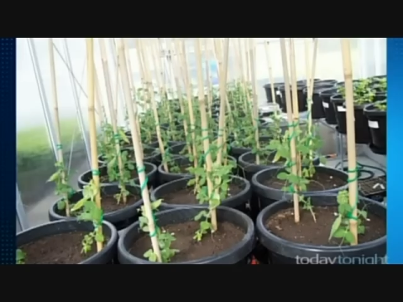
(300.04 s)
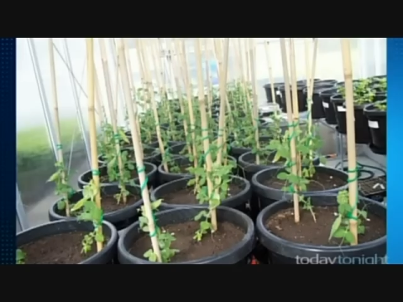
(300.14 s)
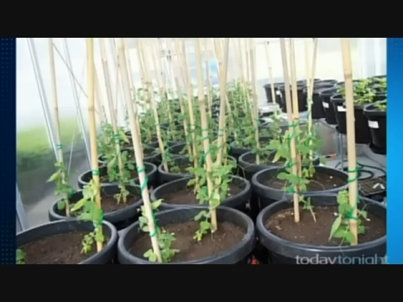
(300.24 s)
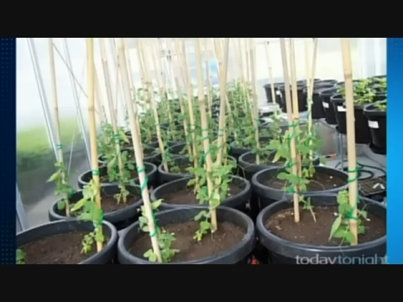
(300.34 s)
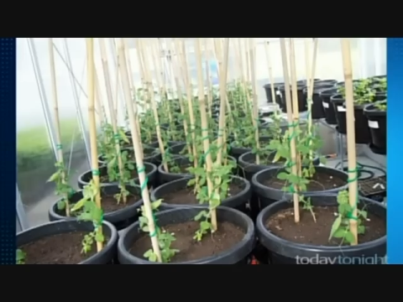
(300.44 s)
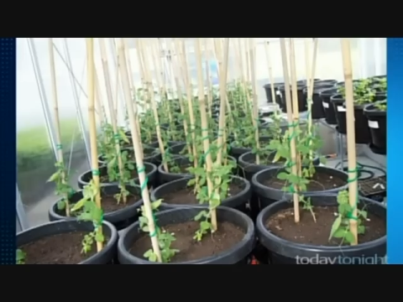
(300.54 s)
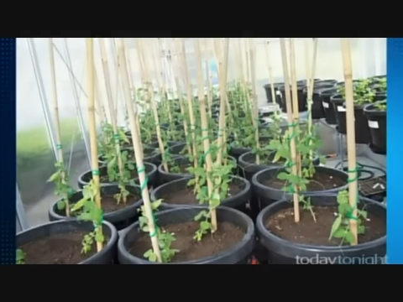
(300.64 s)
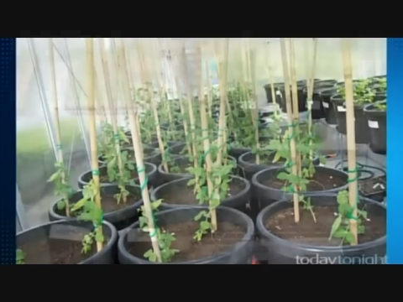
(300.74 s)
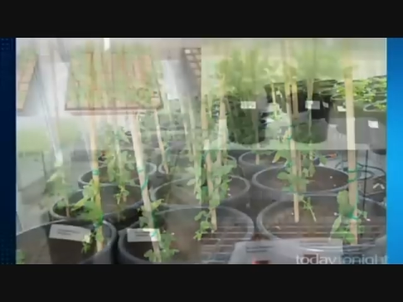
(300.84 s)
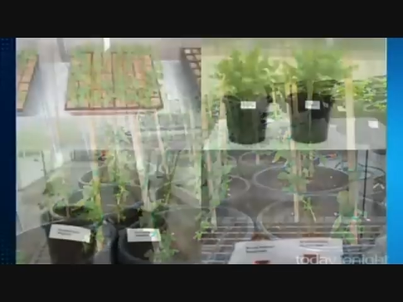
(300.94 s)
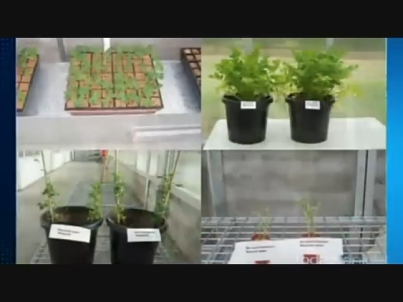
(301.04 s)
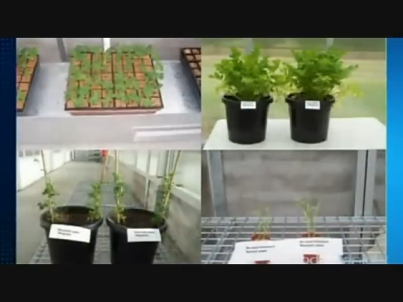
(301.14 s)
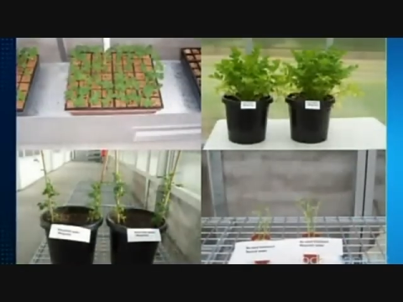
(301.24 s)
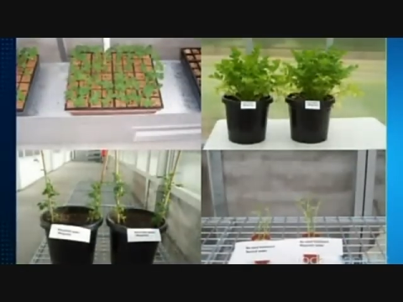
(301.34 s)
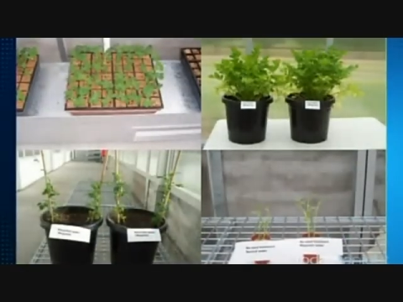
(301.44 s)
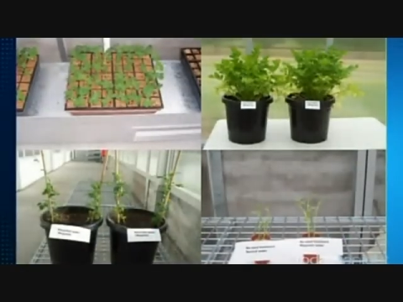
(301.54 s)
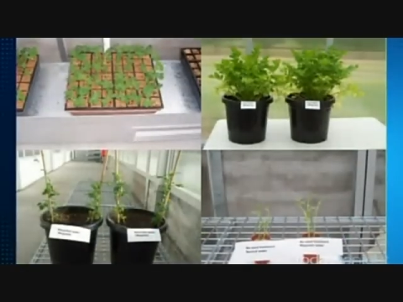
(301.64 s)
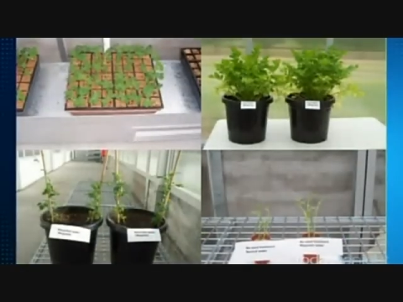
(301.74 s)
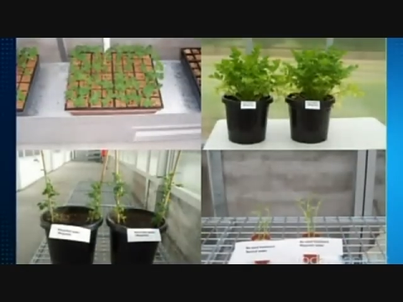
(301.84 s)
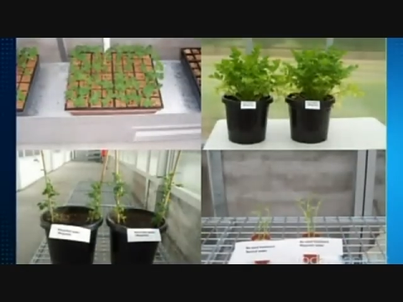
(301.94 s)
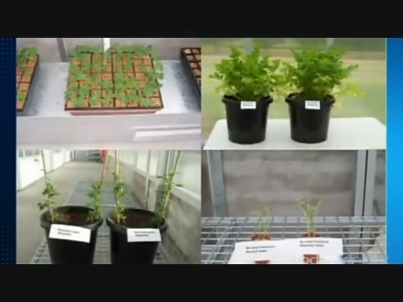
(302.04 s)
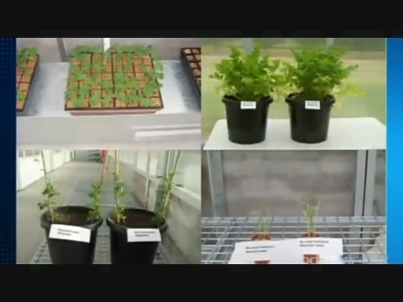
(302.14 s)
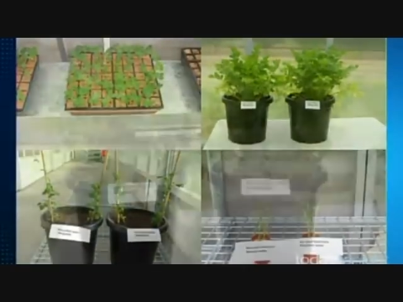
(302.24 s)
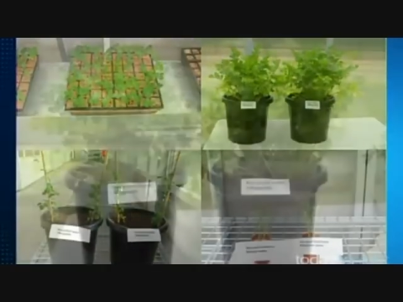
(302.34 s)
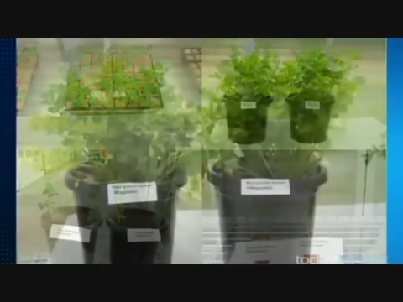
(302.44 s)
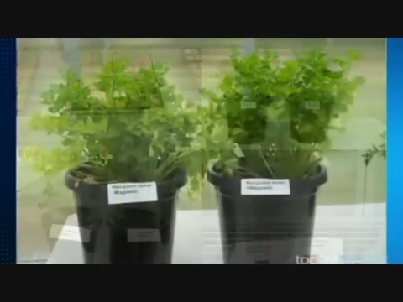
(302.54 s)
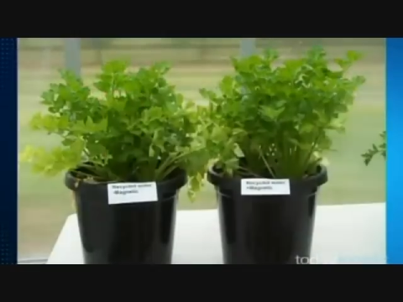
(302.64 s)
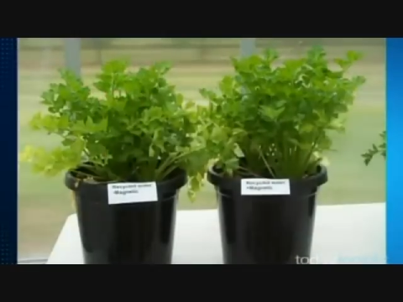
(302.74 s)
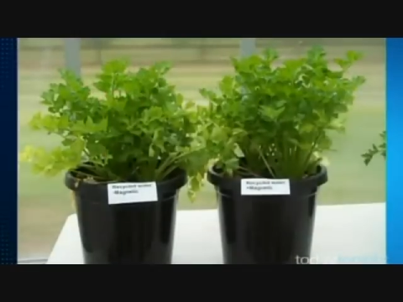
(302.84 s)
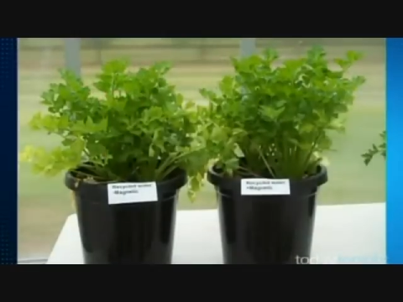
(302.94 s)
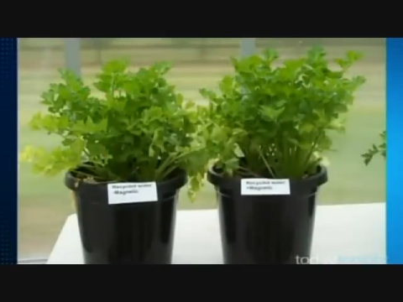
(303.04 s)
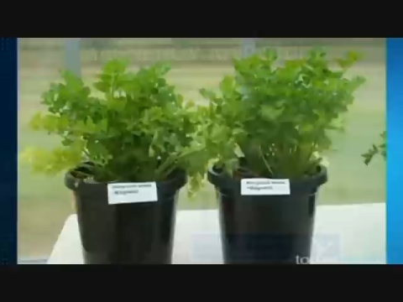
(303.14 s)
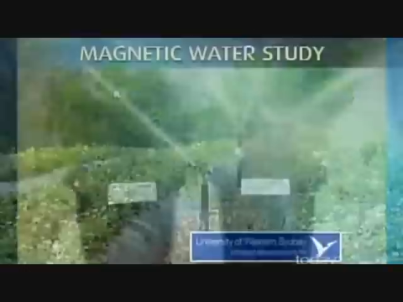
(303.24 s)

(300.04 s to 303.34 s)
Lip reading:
No face is visible, so there are no lips to read.